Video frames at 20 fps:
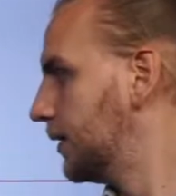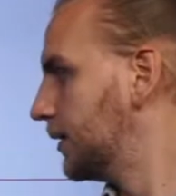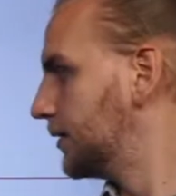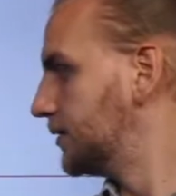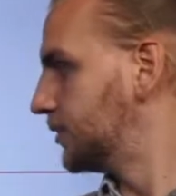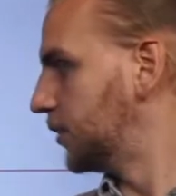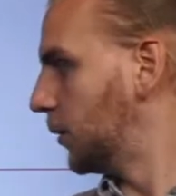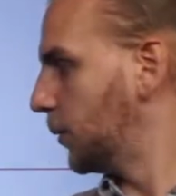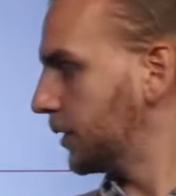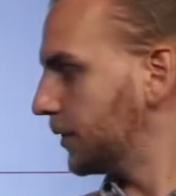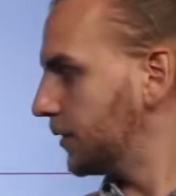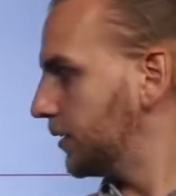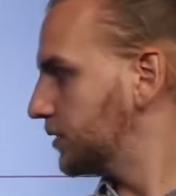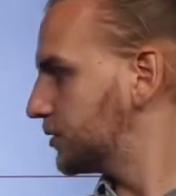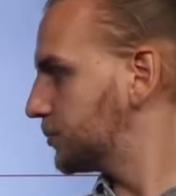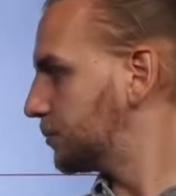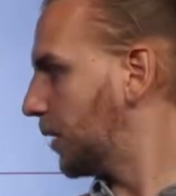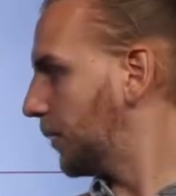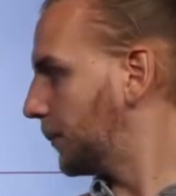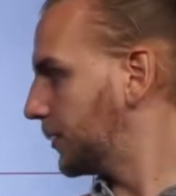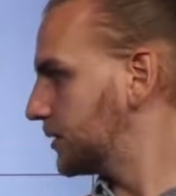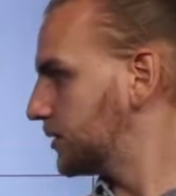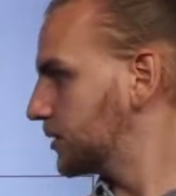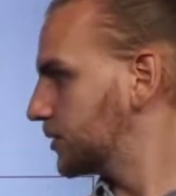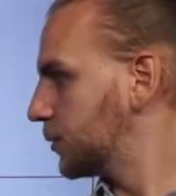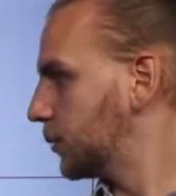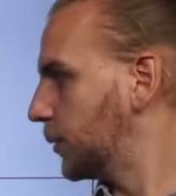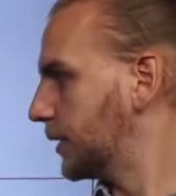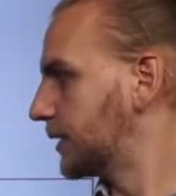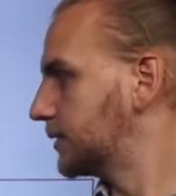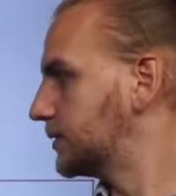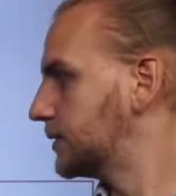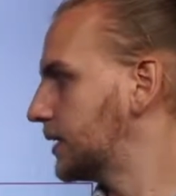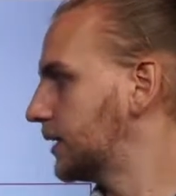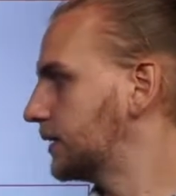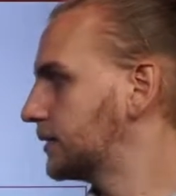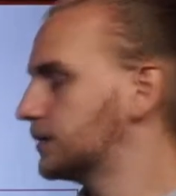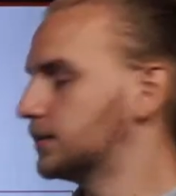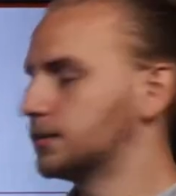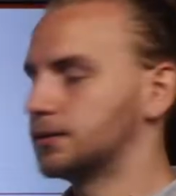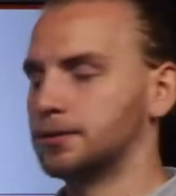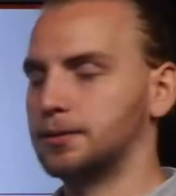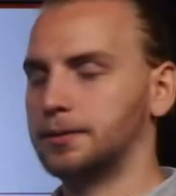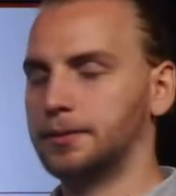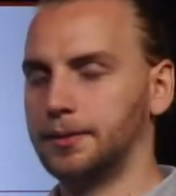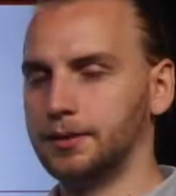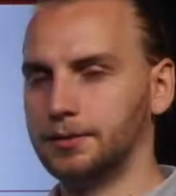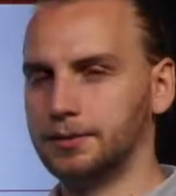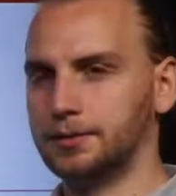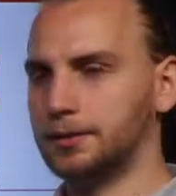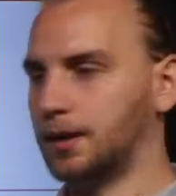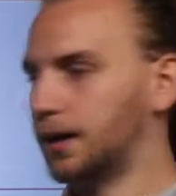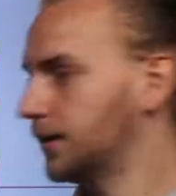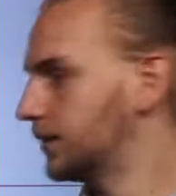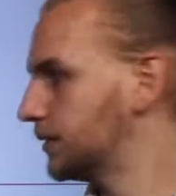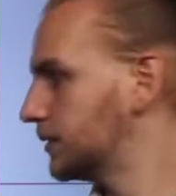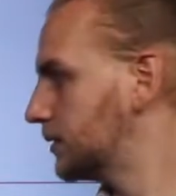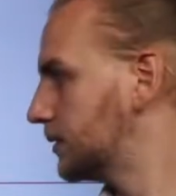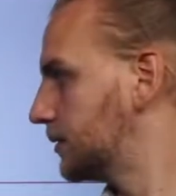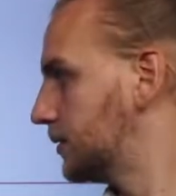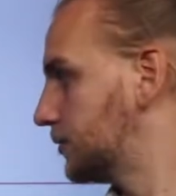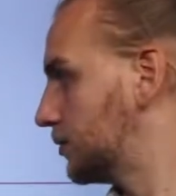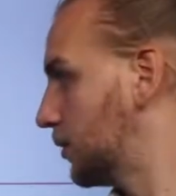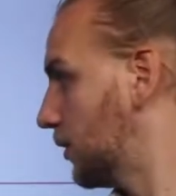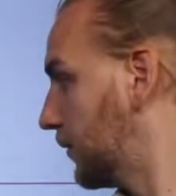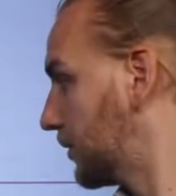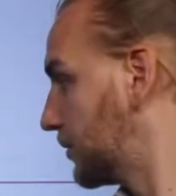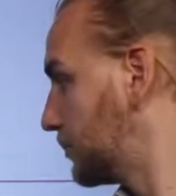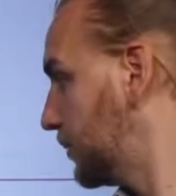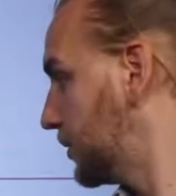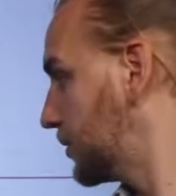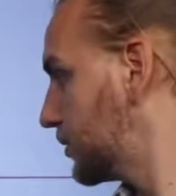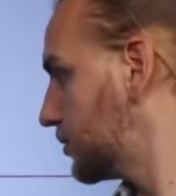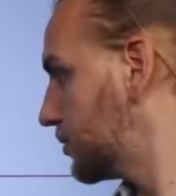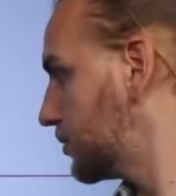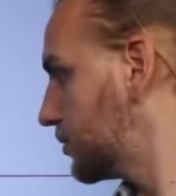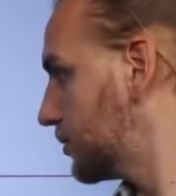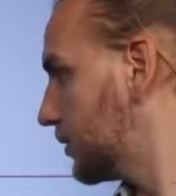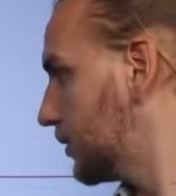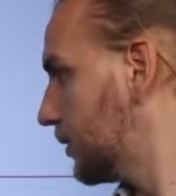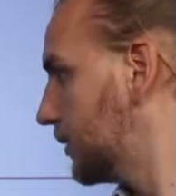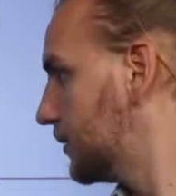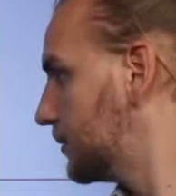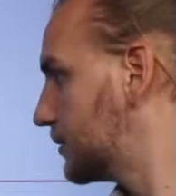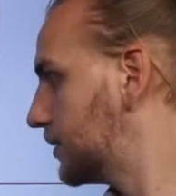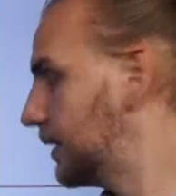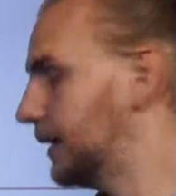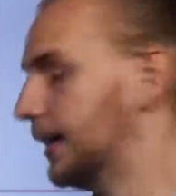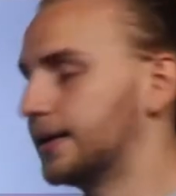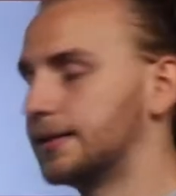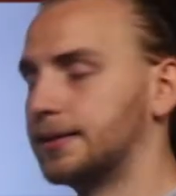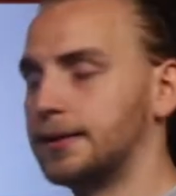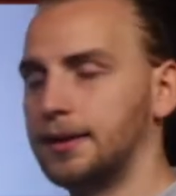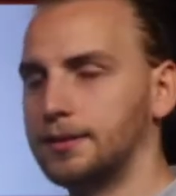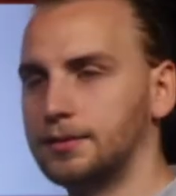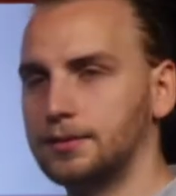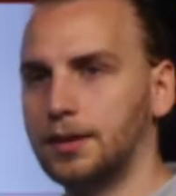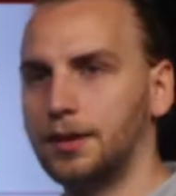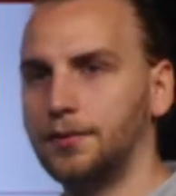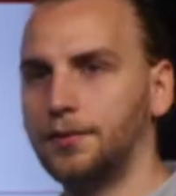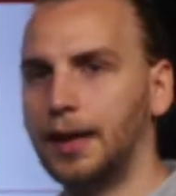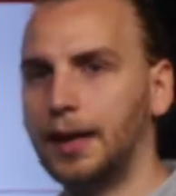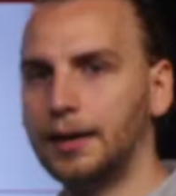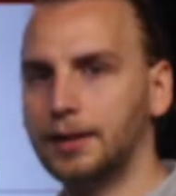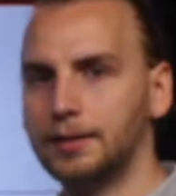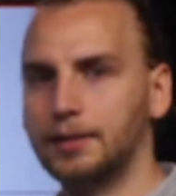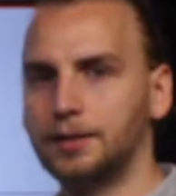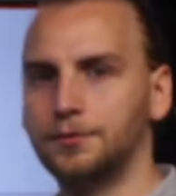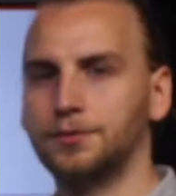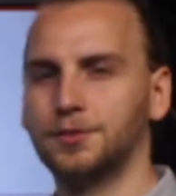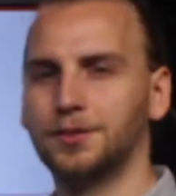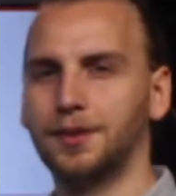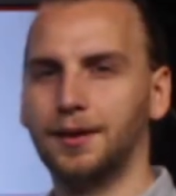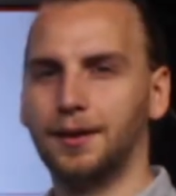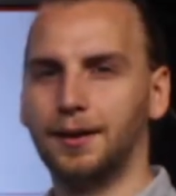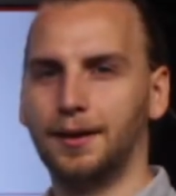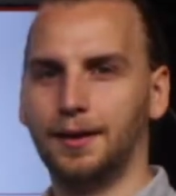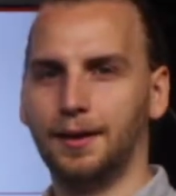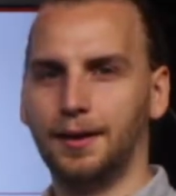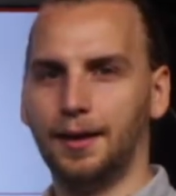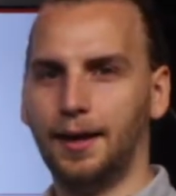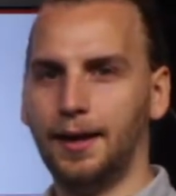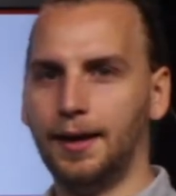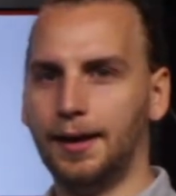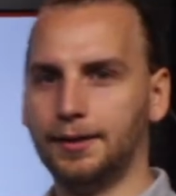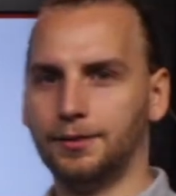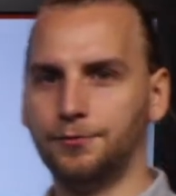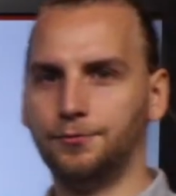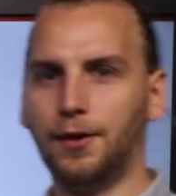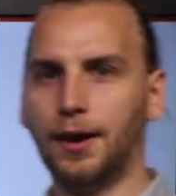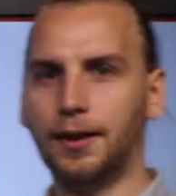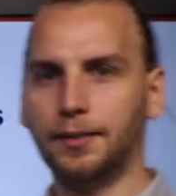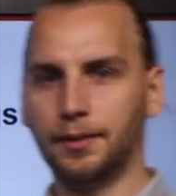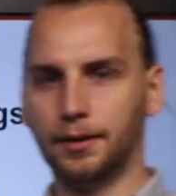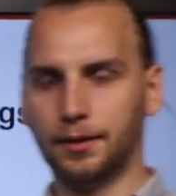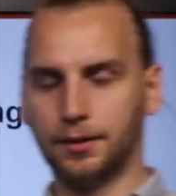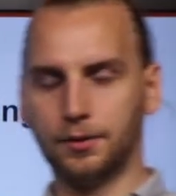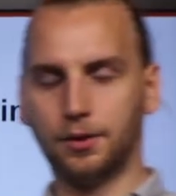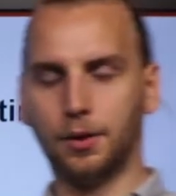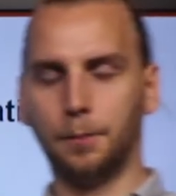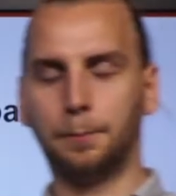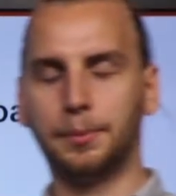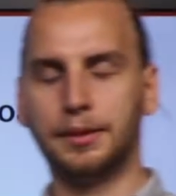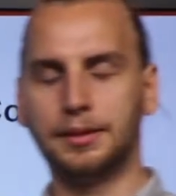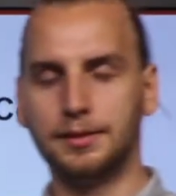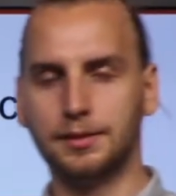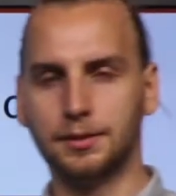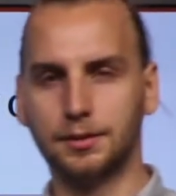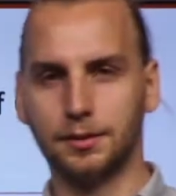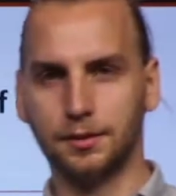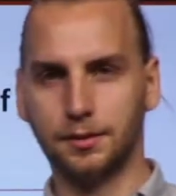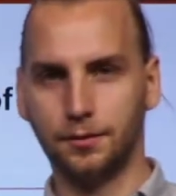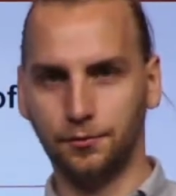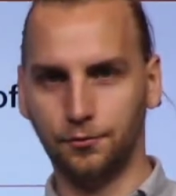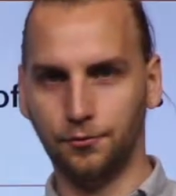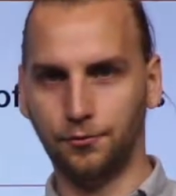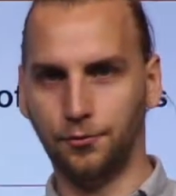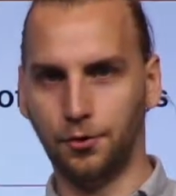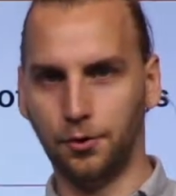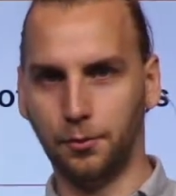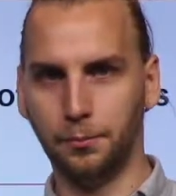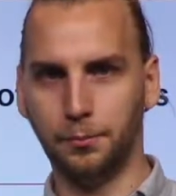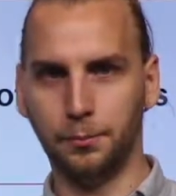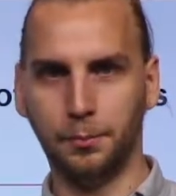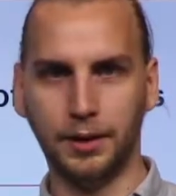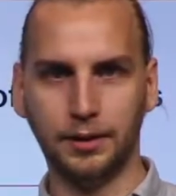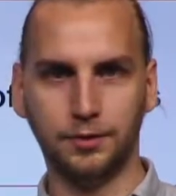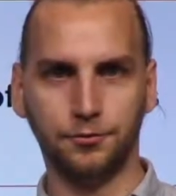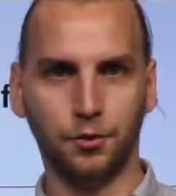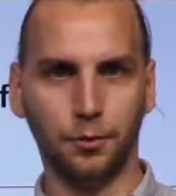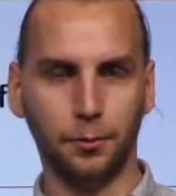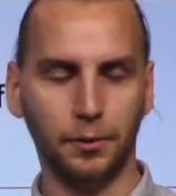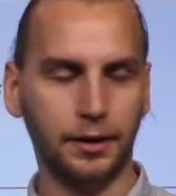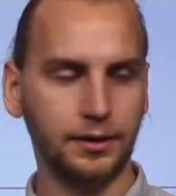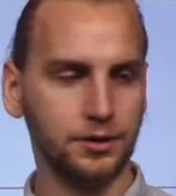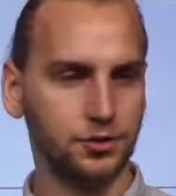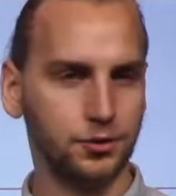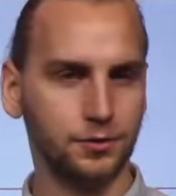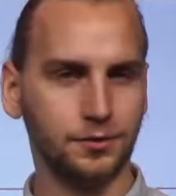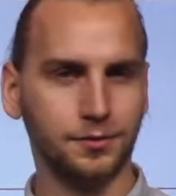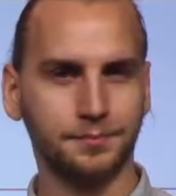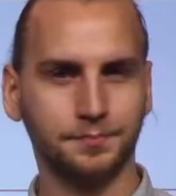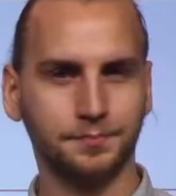Knowing these properties, we can then design the solvent mixture, select the necessary additives, and find the complete base formulation.